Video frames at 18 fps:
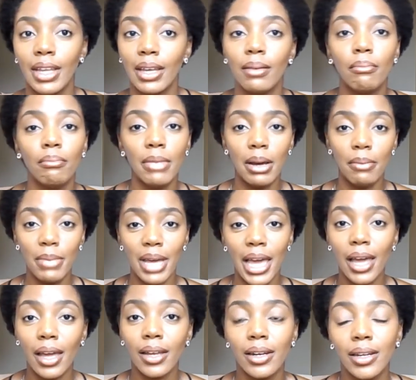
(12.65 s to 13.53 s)
My
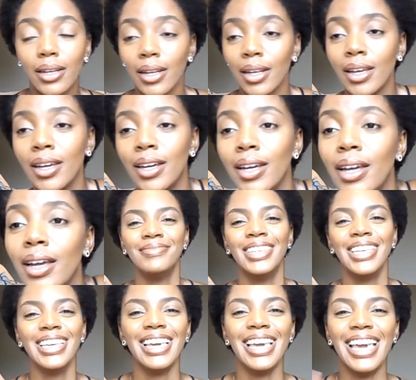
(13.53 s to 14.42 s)
bad.
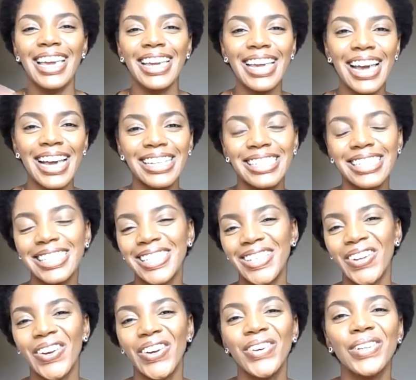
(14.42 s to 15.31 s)
Hey guys, it's the
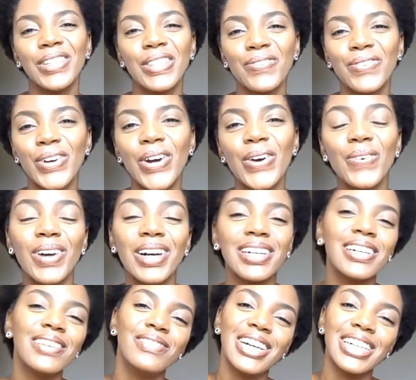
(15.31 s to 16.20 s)
girl with the pro and
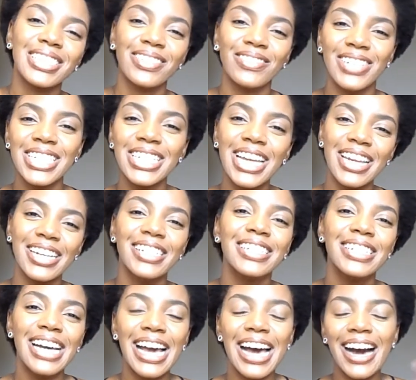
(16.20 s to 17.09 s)
welcome back to my
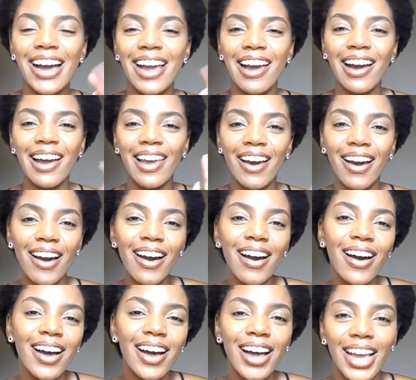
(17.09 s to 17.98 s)
channel.
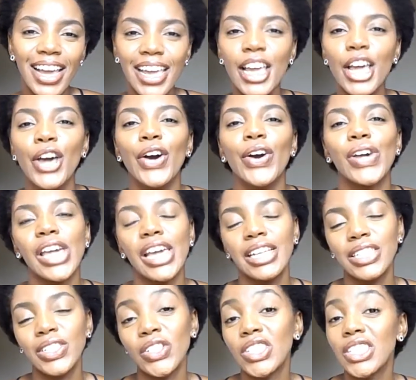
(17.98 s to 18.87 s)
Hi. Okay,
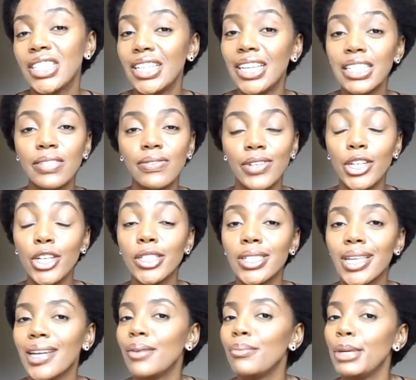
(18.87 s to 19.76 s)
so today's video is
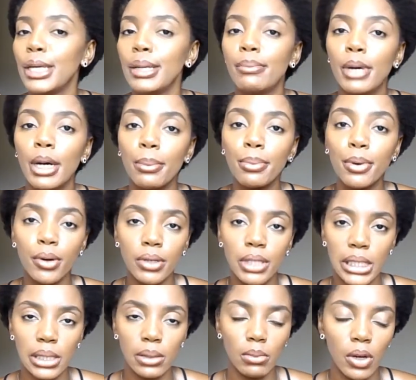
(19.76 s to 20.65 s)
going to be about
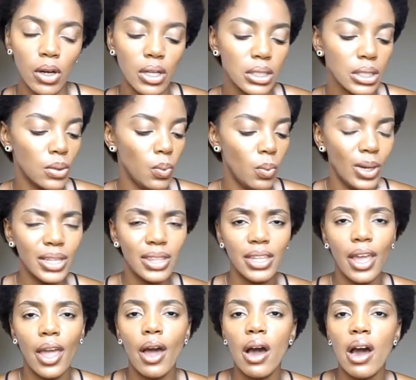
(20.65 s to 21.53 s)
protein masks. What
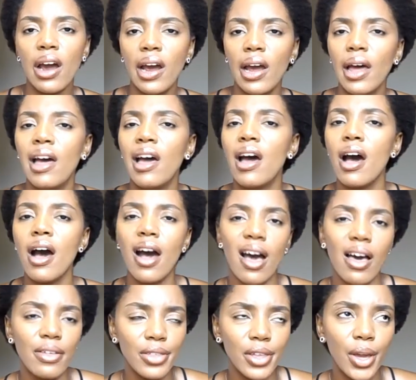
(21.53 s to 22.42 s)
they are,
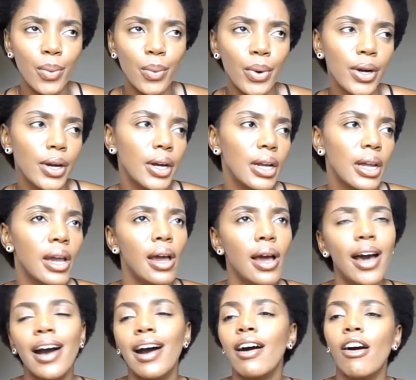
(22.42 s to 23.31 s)
how they work,
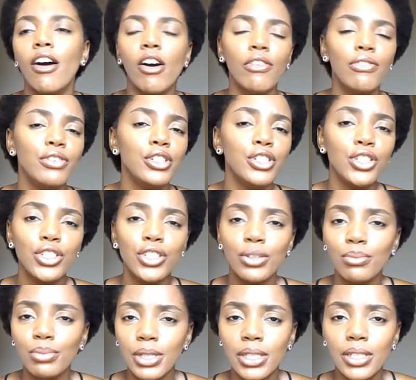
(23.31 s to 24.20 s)
how often you
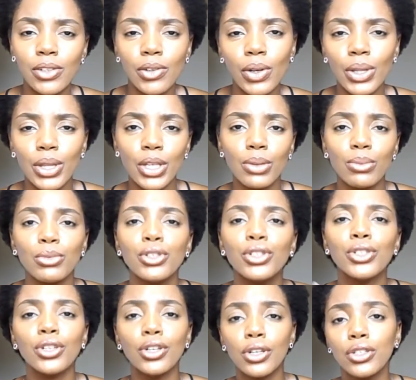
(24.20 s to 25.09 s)
should be doing them,
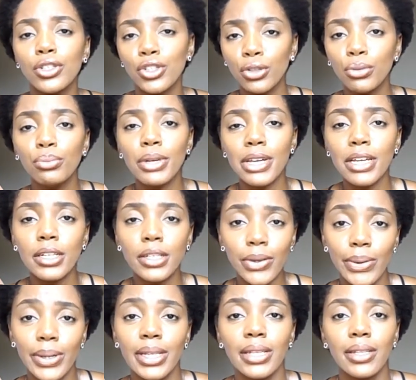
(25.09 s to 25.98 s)
should you be
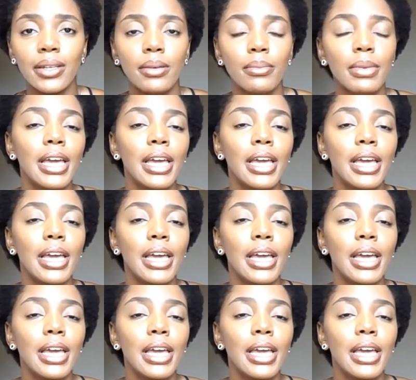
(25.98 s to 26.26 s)
doing them,